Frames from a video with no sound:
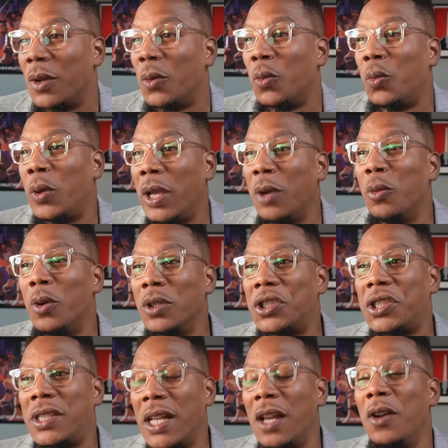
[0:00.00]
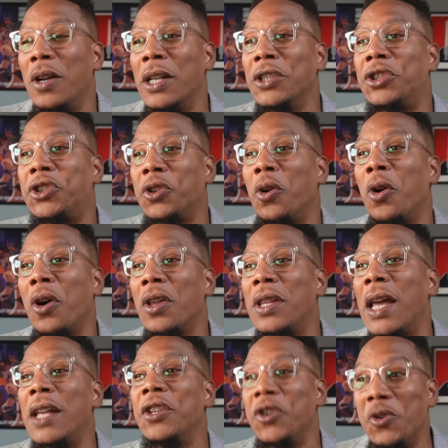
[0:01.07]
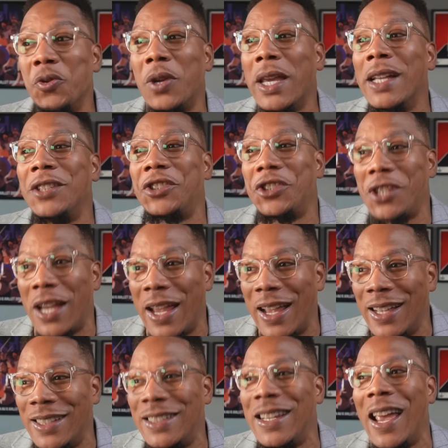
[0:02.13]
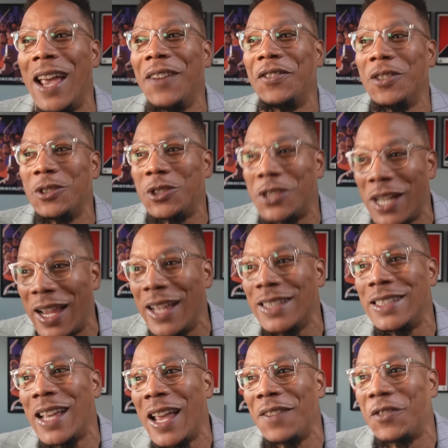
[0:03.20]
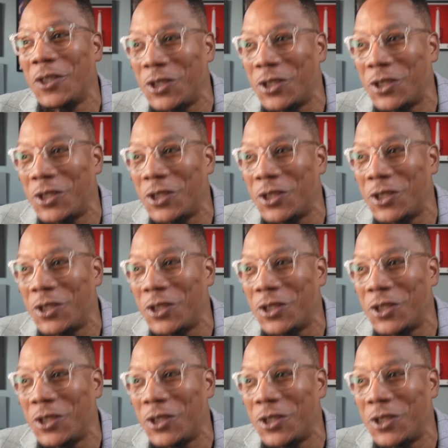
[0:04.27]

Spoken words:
we will still ensure that you get chance after chance after